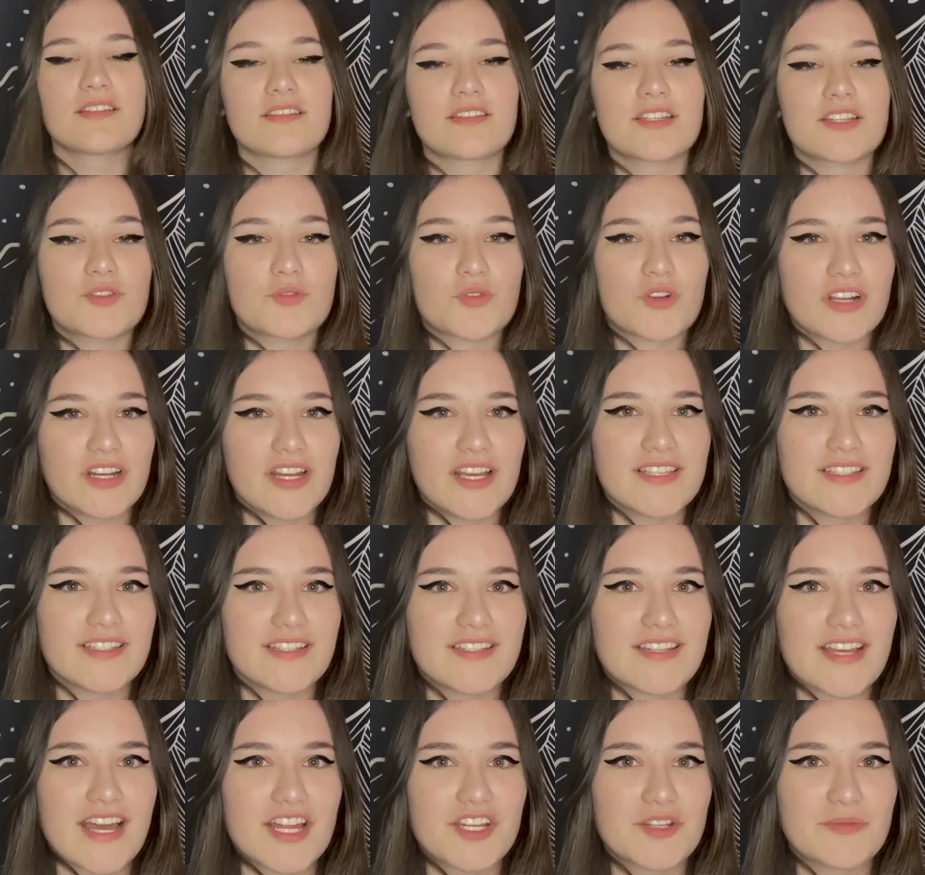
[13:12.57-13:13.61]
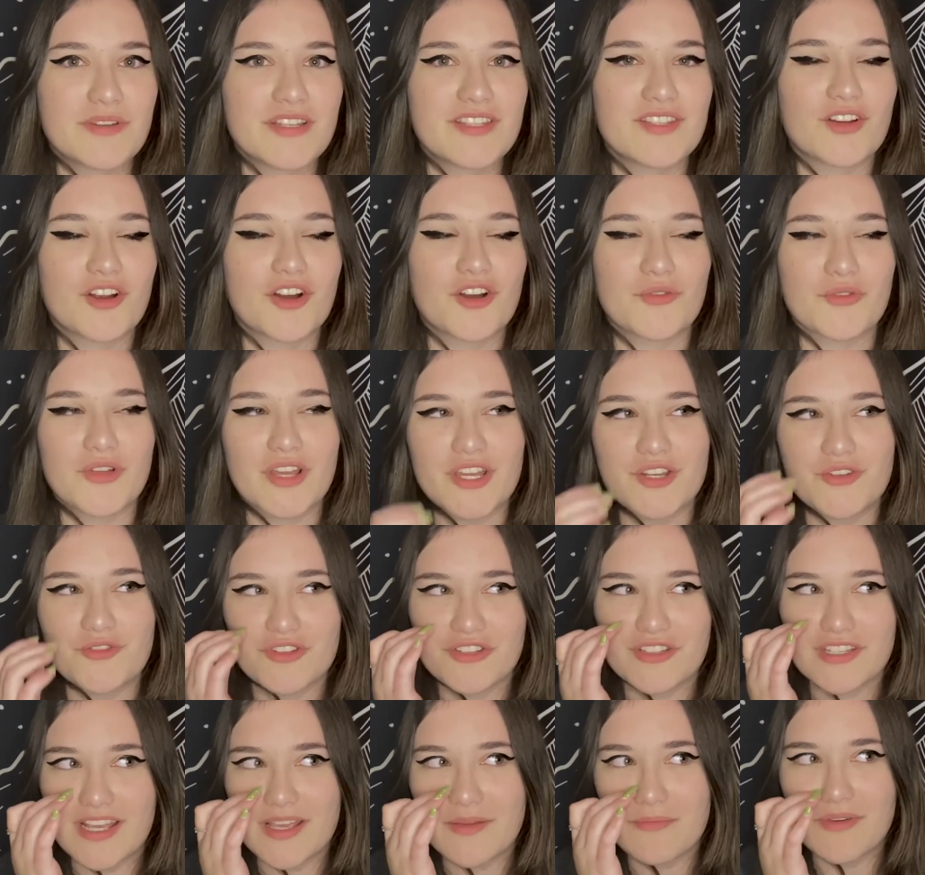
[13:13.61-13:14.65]
Disorganized attachments are
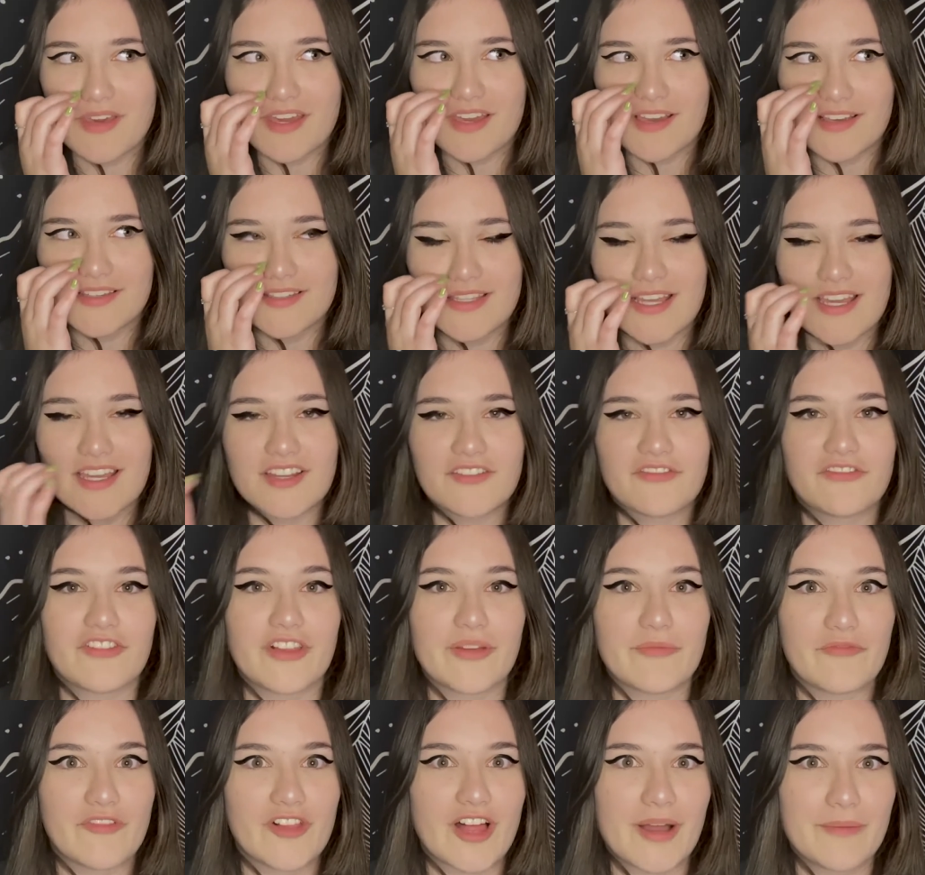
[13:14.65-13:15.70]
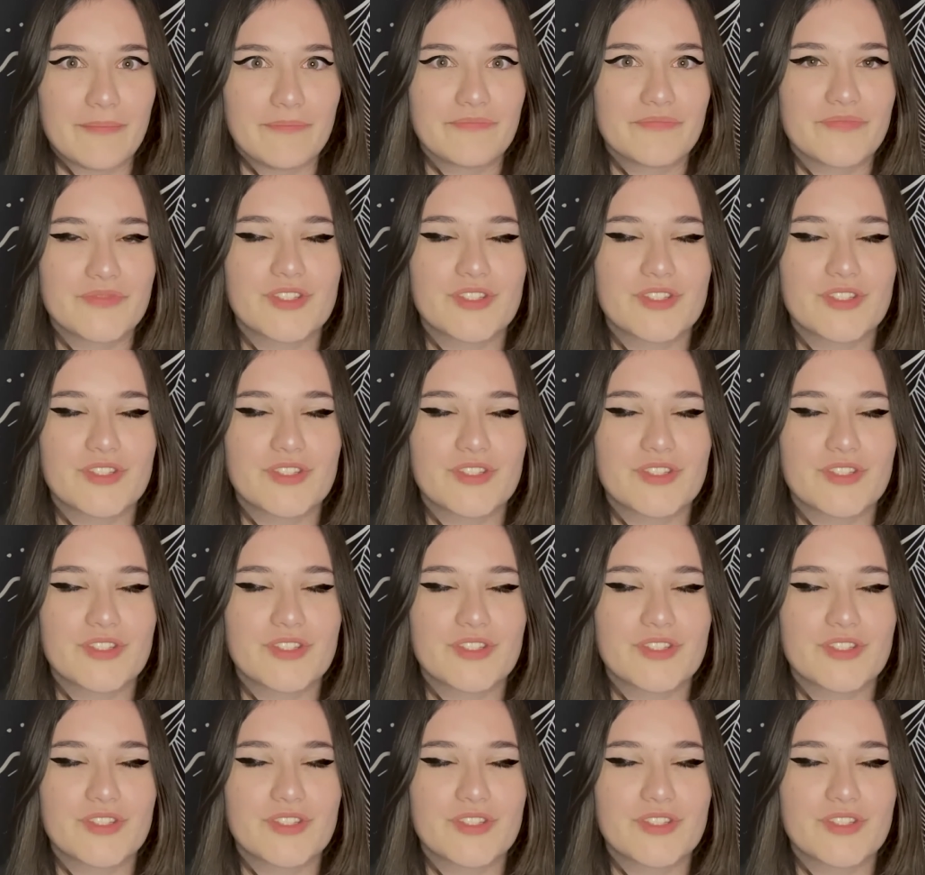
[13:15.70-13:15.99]
interesting because they can flip-flop.